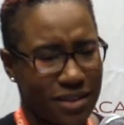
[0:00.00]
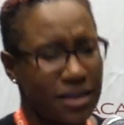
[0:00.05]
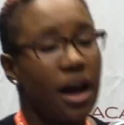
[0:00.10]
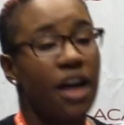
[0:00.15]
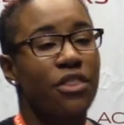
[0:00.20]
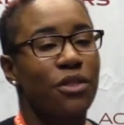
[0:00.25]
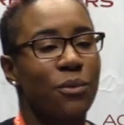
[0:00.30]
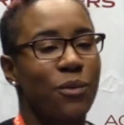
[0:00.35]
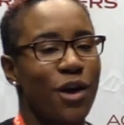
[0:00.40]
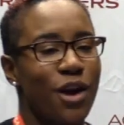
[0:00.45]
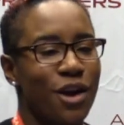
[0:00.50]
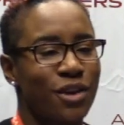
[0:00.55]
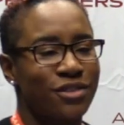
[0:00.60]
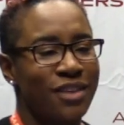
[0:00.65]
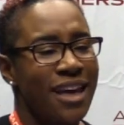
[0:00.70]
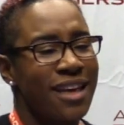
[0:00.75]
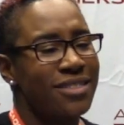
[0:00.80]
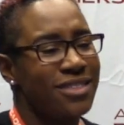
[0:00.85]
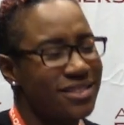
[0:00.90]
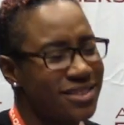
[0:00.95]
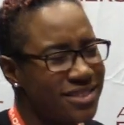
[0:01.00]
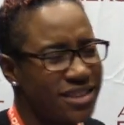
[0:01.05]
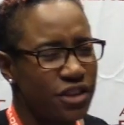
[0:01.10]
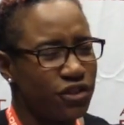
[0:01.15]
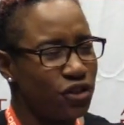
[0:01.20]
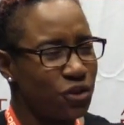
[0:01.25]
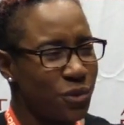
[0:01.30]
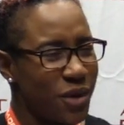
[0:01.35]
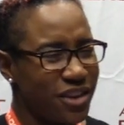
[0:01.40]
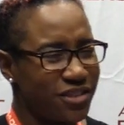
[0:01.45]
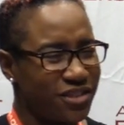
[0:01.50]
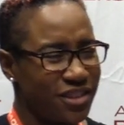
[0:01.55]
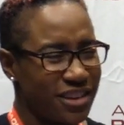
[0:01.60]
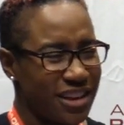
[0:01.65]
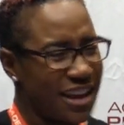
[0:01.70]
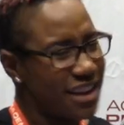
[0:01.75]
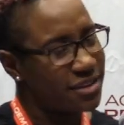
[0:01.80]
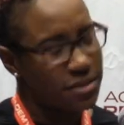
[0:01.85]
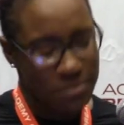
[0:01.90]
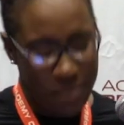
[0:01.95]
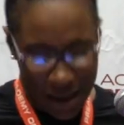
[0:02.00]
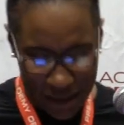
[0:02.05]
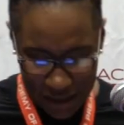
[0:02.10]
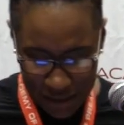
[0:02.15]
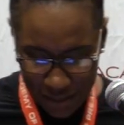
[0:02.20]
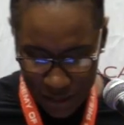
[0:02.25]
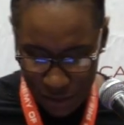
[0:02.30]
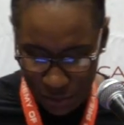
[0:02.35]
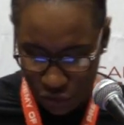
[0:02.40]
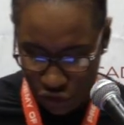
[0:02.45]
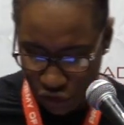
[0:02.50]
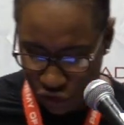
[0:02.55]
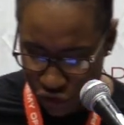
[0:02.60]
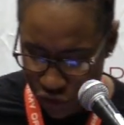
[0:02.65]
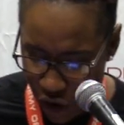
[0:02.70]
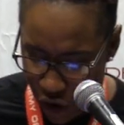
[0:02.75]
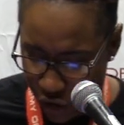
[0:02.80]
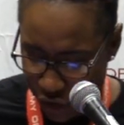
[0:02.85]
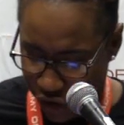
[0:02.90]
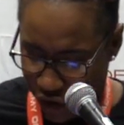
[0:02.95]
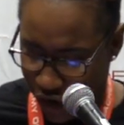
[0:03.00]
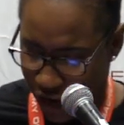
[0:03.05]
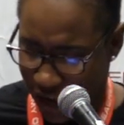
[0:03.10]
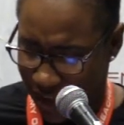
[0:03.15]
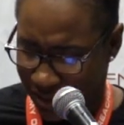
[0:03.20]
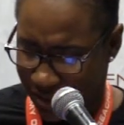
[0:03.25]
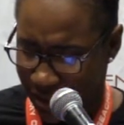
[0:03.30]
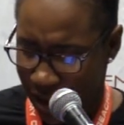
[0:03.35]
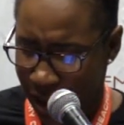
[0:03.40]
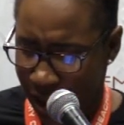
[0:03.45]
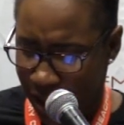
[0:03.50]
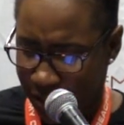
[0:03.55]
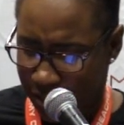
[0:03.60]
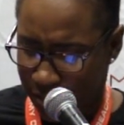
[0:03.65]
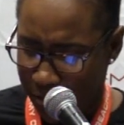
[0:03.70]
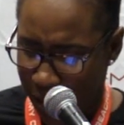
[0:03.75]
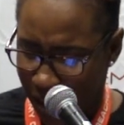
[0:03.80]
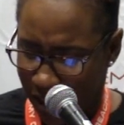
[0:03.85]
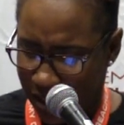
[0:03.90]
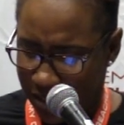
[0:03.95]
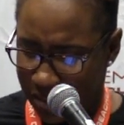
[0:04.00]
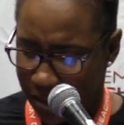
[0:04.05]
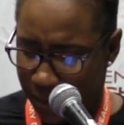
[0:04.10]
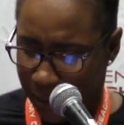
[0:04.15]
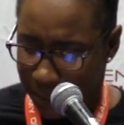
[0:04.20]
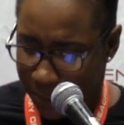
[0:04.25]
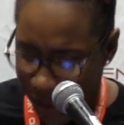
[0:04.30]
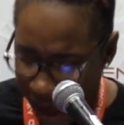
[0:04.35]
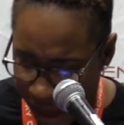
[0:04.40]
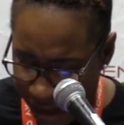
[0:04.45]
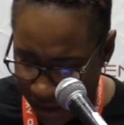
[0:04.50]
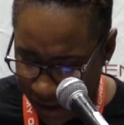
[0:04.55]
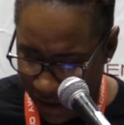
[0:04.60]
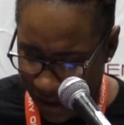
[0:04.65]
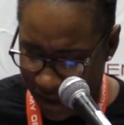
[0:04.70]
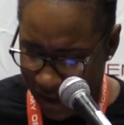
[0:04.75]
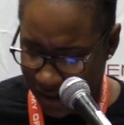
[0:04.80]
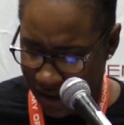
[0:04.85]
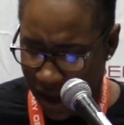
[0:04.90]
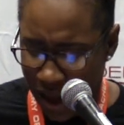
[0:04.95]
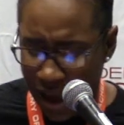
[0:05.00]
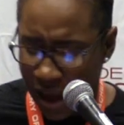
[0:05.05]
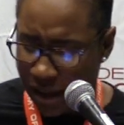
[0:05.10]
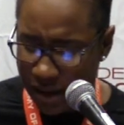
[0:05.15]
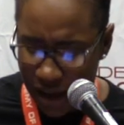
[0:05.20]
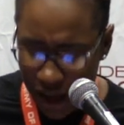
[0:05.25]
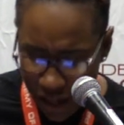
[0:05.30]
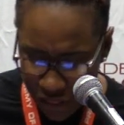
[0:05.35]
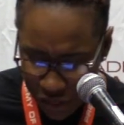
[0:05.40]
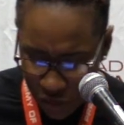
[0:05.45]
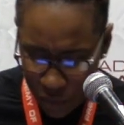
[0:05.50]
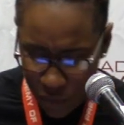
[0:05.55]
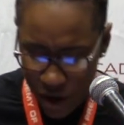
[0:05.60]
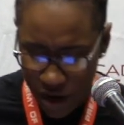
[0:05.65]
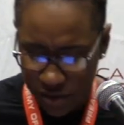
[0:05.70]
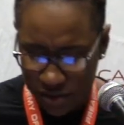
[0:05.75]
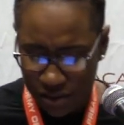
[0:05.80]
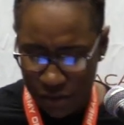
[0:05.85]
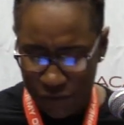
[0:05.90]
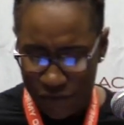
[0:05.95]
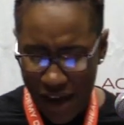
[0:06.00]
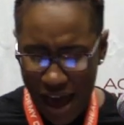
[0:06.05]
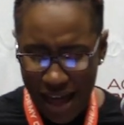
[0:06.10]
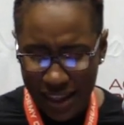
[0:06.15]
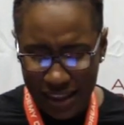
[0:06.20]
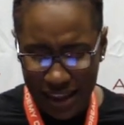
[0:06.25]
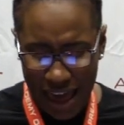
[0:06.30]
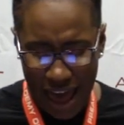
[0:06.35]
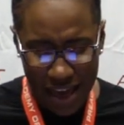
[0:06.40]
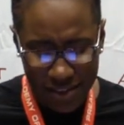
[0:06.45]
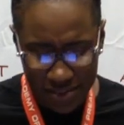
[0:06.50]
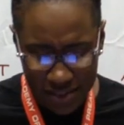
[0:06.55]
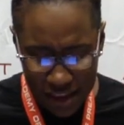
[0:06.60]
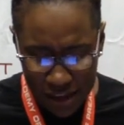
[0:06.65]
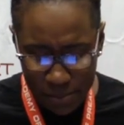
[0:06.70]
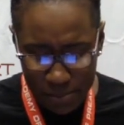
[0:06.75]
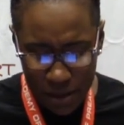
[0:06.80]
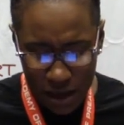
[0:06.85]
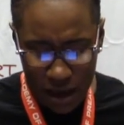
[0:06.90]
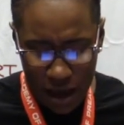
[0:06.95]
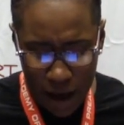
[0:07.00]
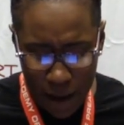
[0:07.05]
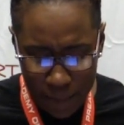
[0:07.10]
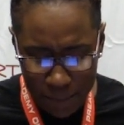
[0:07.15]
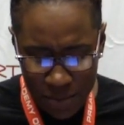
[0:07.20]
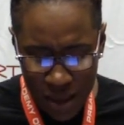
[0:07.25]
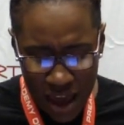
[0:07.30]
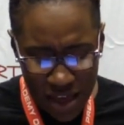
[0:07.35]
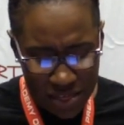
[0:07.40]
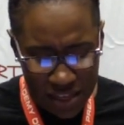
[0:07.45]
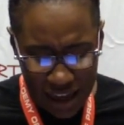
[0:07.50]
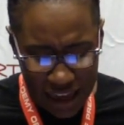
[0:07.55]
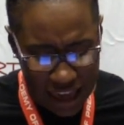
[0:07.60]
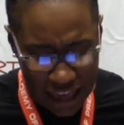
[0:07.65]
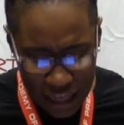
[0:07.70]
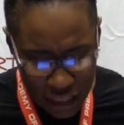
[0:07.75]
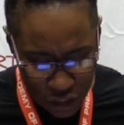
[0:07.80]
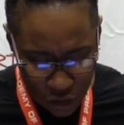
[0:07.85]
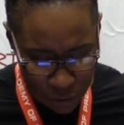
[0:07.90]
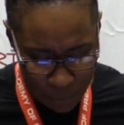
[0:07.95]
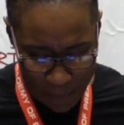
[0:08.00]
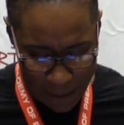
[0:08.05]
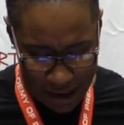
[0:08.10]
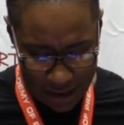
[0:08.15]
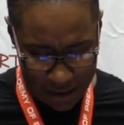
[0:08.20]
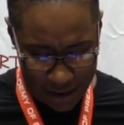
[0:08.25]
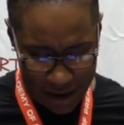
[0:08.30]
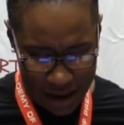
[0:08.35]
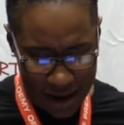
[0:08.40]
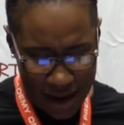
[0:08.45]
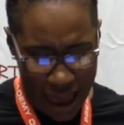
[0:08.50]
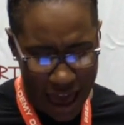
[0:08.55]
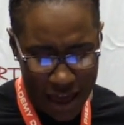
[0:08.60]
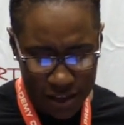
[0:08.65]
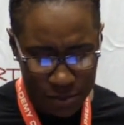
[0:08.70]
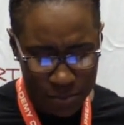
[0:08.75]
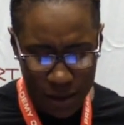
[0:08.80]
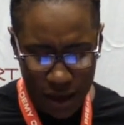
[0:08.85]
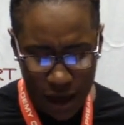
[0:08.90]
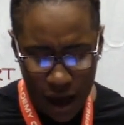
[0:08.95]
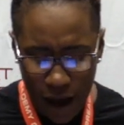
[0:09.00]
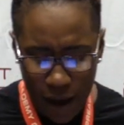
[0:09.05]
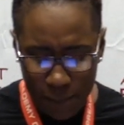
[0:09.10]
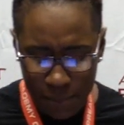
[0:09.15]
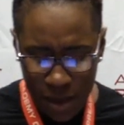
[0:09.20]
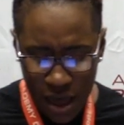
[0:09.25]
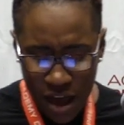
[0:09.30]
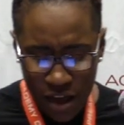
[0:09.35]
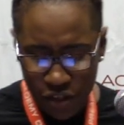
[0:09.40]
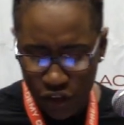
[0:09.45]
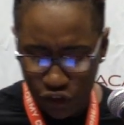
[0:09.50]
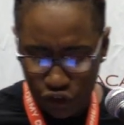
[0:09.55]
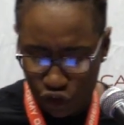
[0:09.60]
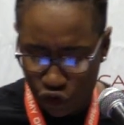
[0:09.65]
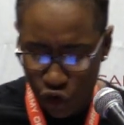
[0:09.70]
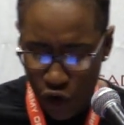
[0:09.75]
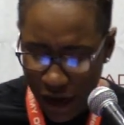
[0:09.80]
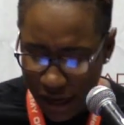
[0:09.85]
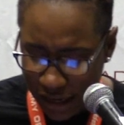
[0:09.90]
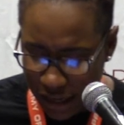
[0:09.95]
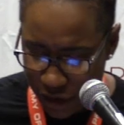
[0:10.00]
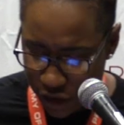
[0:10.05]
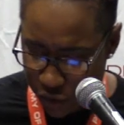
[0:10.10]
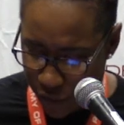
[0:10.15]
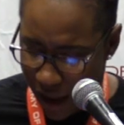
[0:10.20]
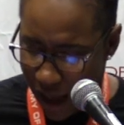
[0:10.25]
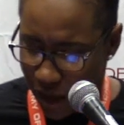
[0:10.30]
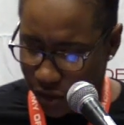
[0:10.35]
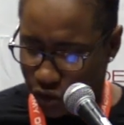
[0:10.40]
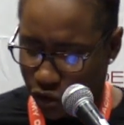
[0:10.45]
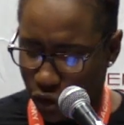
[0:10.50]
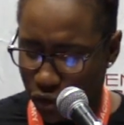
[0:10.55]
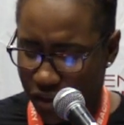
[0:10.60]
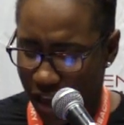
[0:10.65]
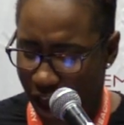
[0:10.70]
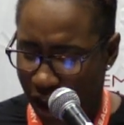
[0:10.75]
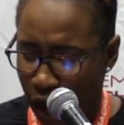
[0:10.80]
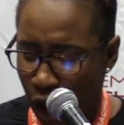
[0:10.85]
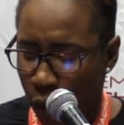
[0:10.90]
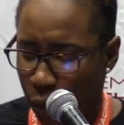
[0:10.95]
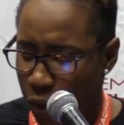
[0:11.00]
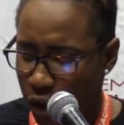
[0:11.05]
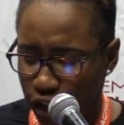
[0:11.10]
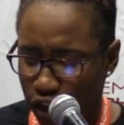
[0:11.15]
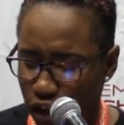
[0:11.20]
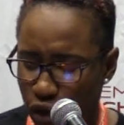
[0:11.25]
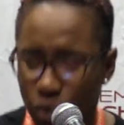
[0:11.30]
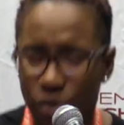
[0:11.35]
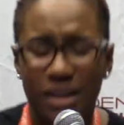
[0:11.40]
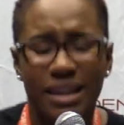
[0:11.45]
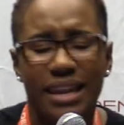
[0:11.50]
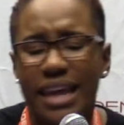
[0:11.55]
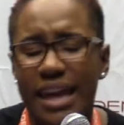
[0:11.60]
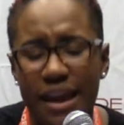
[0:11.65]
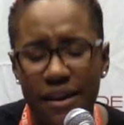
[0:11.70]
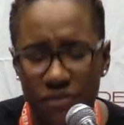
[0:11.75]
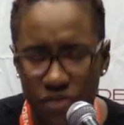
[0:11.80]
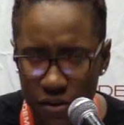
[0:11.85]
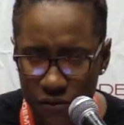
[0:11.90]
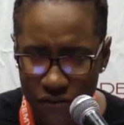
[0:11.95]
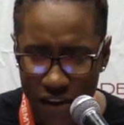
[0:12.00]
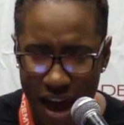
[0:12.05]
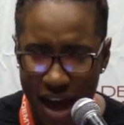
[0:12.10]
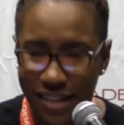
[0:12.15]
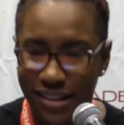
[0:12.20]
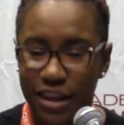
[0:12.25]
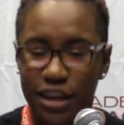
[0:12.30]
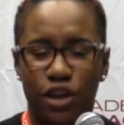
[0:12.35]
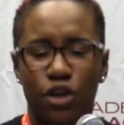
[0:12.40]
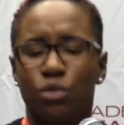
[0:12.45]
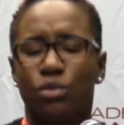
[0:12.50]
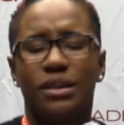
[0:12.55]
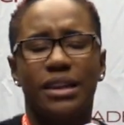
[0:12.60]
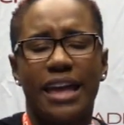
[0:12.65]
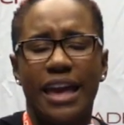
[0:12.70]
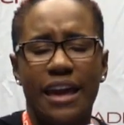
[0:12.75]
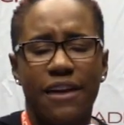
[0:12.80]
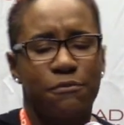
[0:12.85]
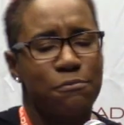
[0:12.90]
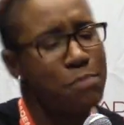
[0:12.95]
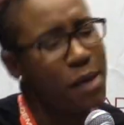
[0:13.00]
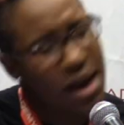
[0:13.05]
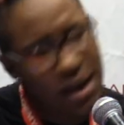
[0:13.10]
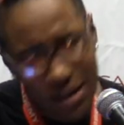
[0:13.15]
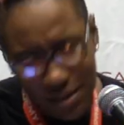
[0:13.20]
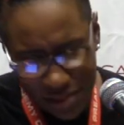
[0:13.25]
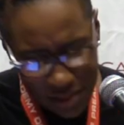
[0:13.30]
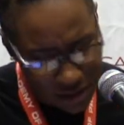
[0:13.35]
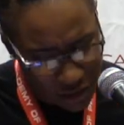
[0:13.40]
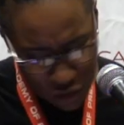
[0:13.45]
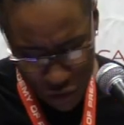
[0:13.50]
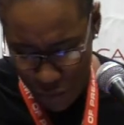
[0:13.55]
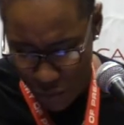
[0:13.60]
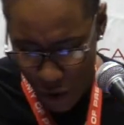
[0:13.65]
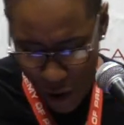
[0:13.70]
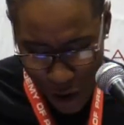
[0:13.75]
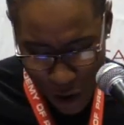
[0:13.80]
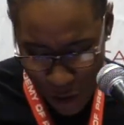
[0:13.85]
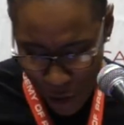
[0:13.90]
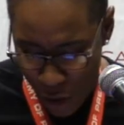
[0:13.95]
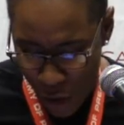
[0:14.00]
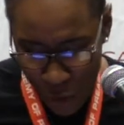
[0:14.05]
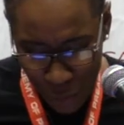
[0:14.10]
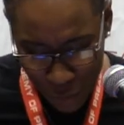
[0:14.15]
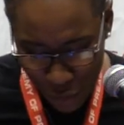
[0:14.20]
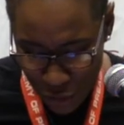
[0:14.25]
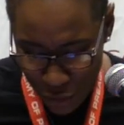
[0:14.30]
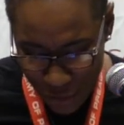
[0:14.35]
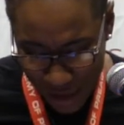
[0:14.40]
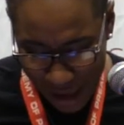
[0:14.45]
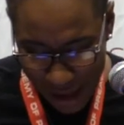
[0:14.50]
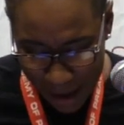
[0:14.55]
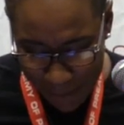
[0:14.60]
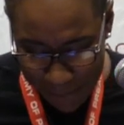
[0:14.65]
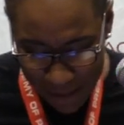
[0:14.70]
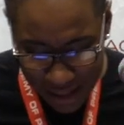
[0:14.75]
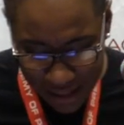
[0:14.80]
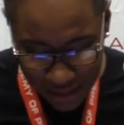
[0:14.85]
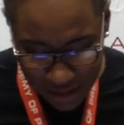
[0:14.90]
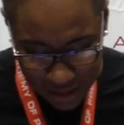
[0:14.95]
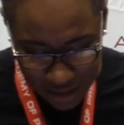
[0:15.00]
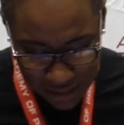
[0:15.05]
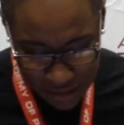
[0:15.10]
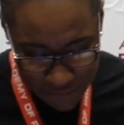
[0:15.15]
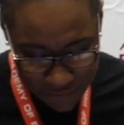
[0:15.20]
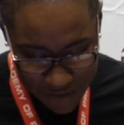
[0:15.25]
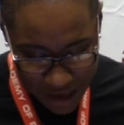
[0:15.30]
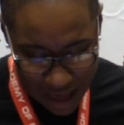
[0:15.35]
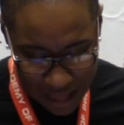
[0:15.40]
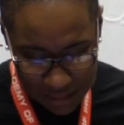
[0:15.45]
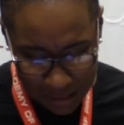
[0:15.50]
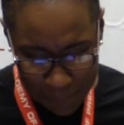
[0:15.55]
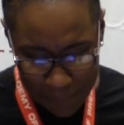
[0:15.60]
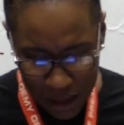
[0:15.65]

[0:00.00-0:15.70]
In other words, the situation is making them stronger. It's making them better. In other words, the valley has then become the incubator. It has become the training ground, so that when you leave the valley, you leave better than you were when you came into the valley.